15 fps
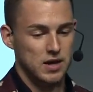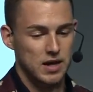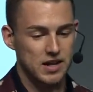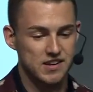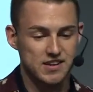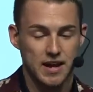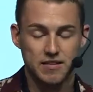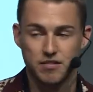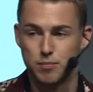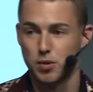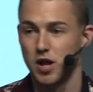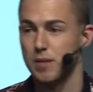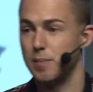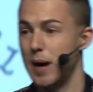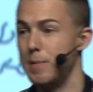inside of the
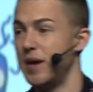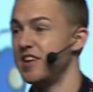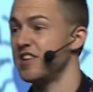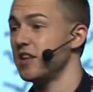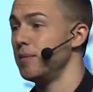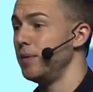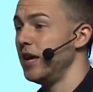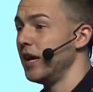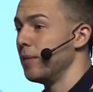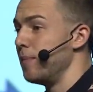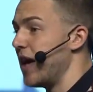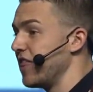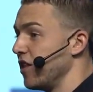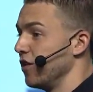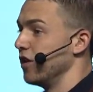blood by basically being a
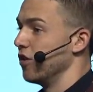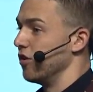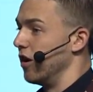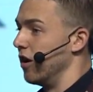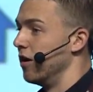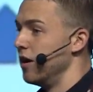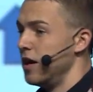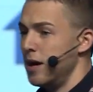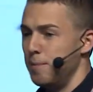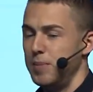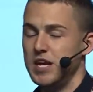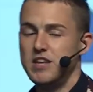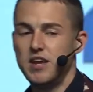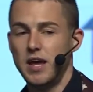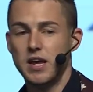methyl donor.
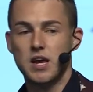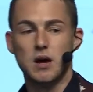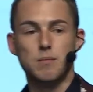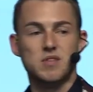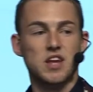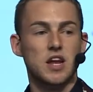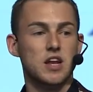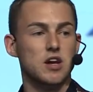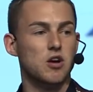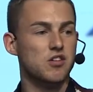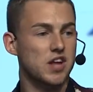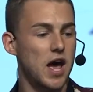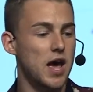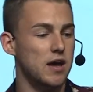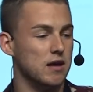Betaine comes in and
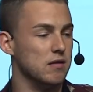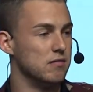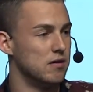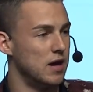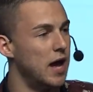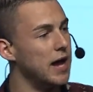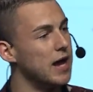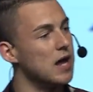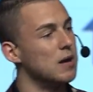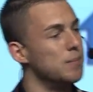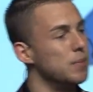goes, hey, I got a